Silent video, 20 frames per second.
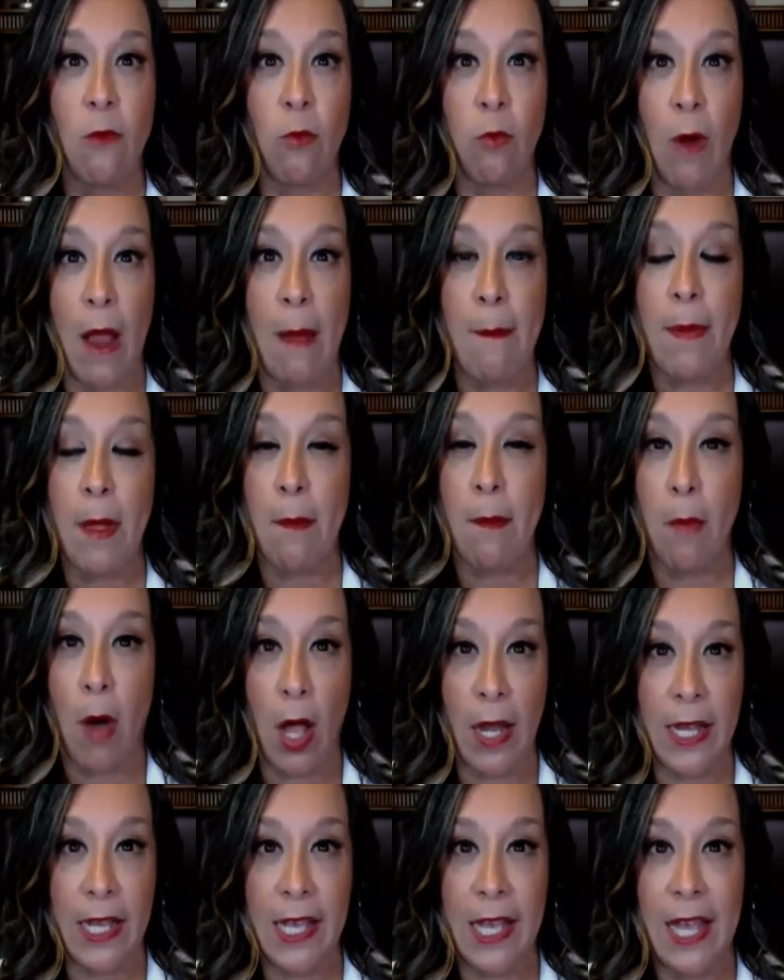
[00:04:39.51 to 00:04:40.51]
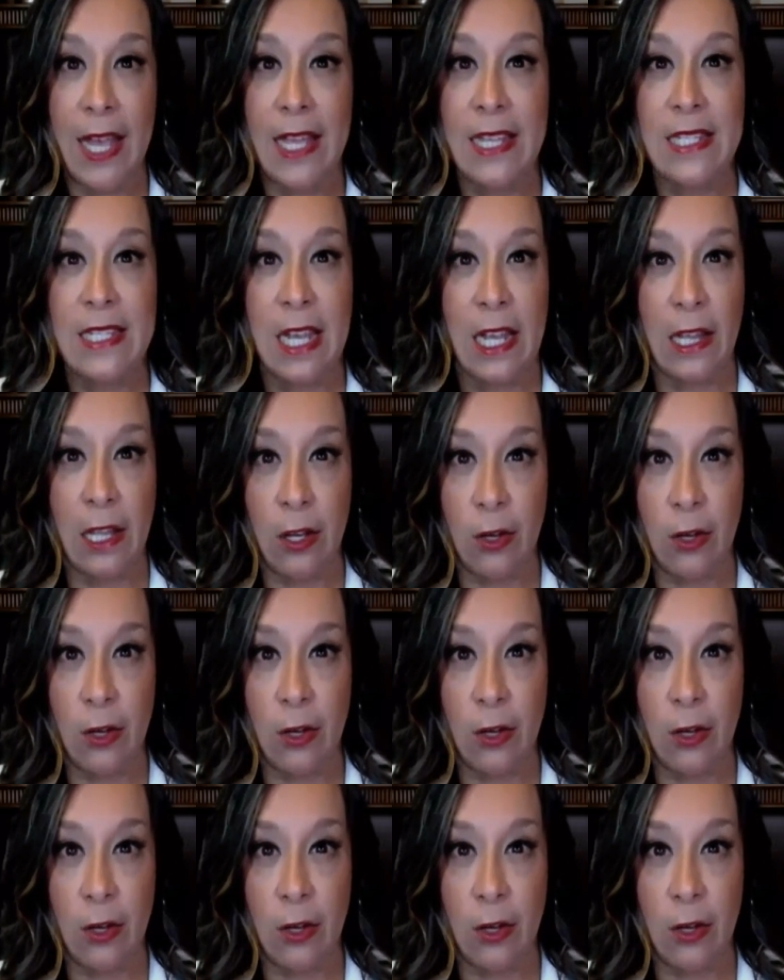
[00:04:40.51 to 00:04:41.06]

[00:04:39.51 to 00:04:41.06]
Rep Monica de la